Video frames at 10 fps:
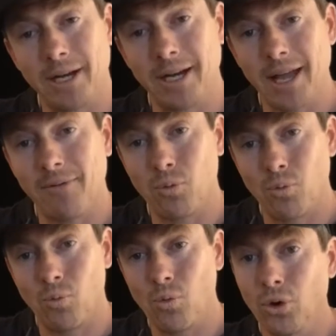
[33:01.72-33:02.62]
to have a
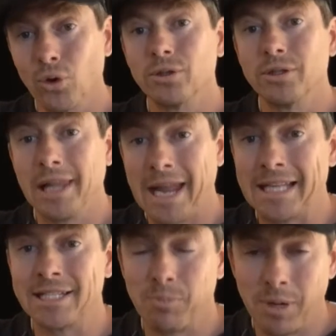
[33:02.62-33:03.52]
world
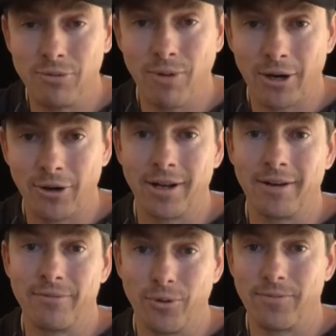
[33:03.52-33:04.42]
land speed record in
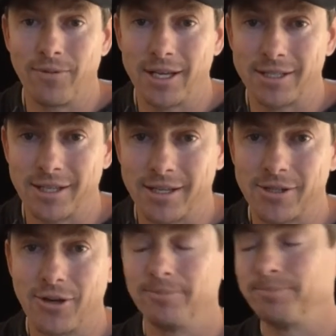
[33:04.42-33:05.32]
a Ford Fiesta.
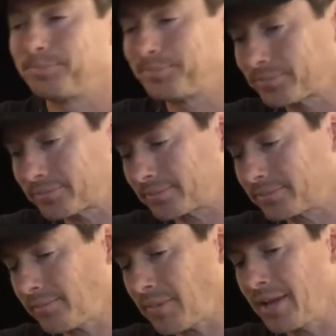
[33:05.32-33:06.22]
So
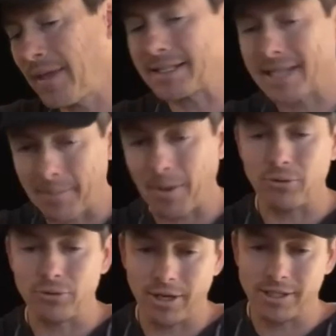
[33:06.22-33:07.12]
at that time I
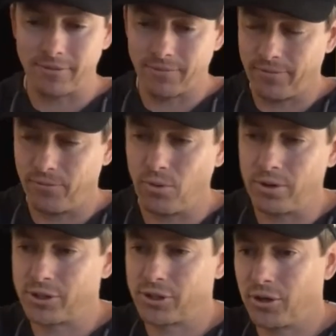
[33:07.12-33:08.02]
was racing for
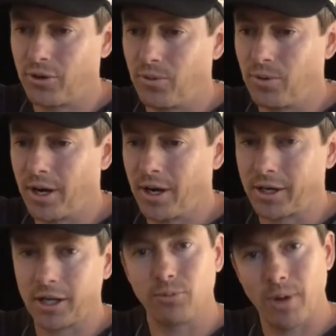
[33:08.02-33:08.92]
Ford. So
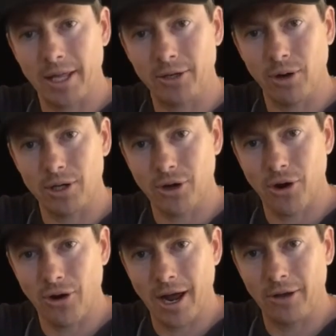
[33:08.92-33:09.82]
got the rallycross
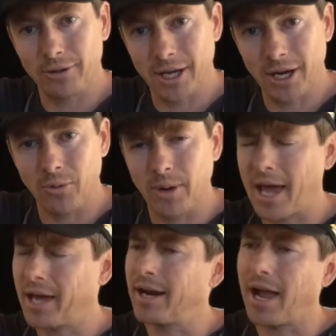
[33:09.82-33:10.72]
car out there. We
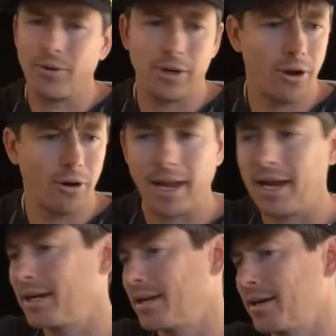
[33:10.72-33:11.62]
had an Audi
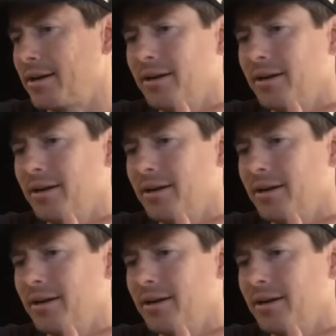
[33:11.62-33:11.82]
R8 and a